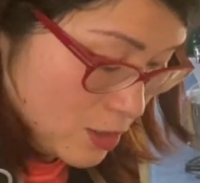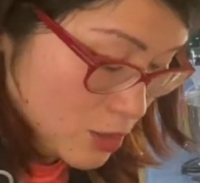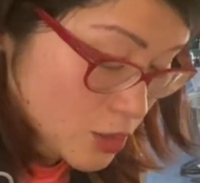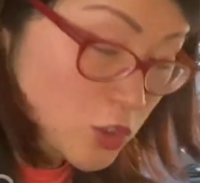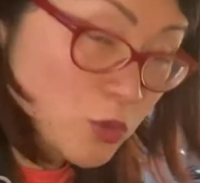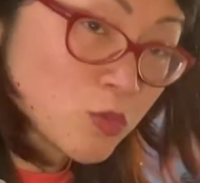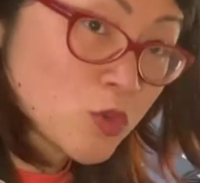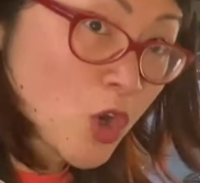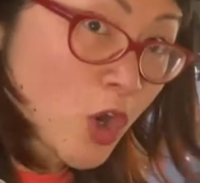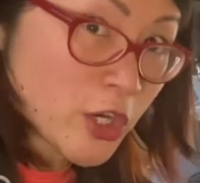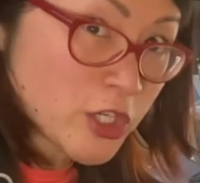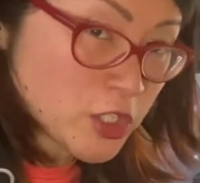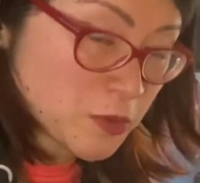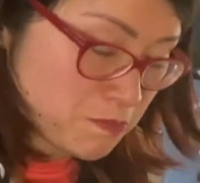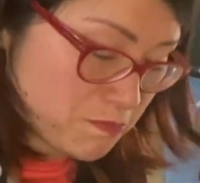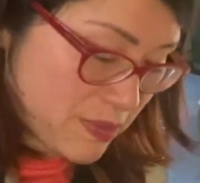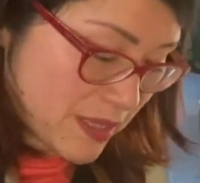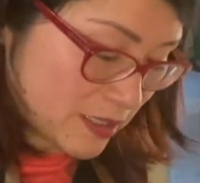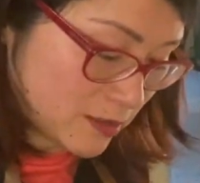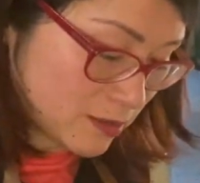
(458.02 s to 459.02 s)
So now to
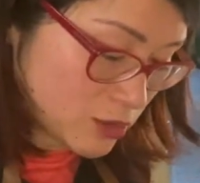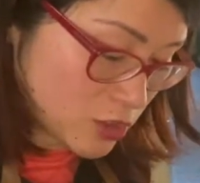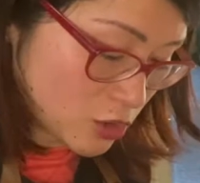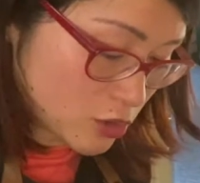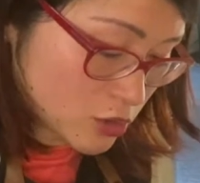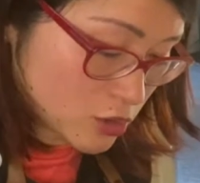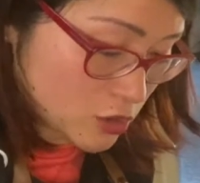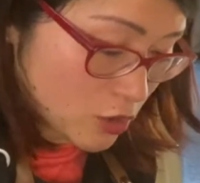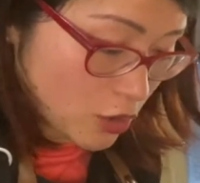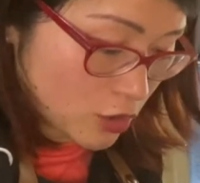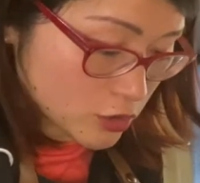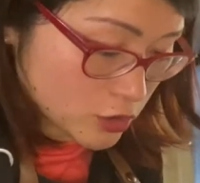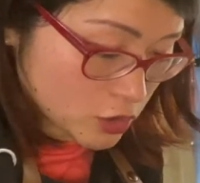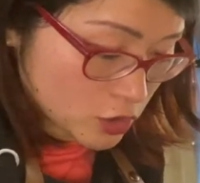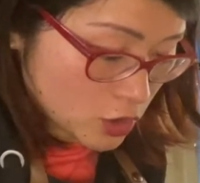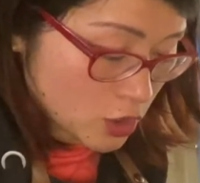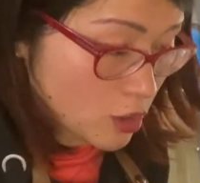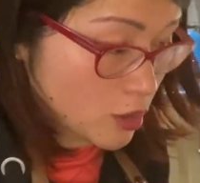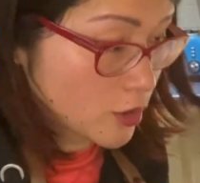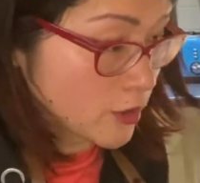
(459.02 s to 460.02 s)
build your sauce,
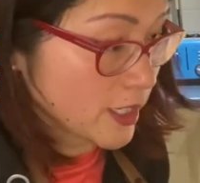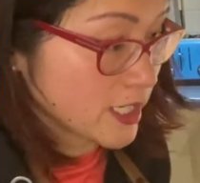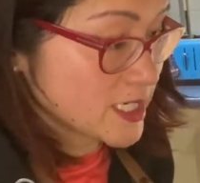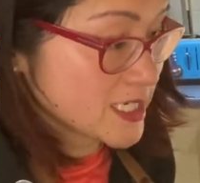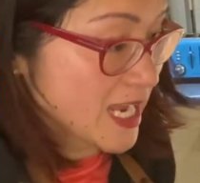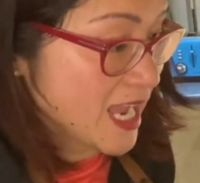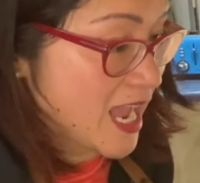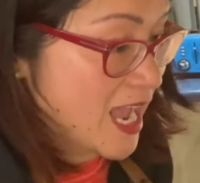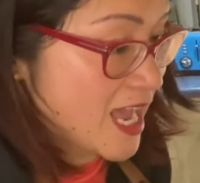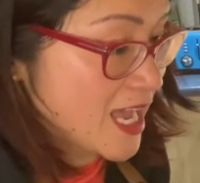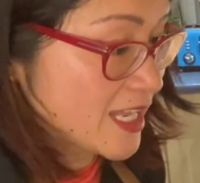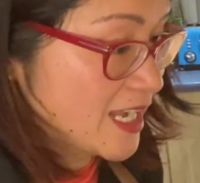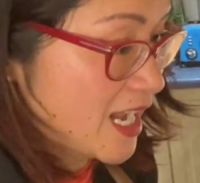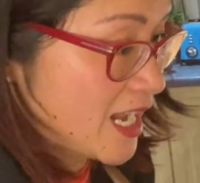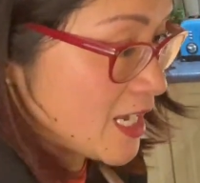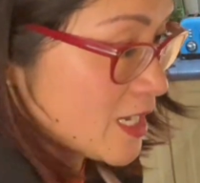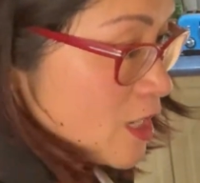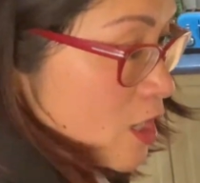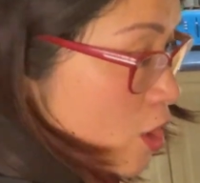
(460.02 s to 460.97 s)
you are going to add in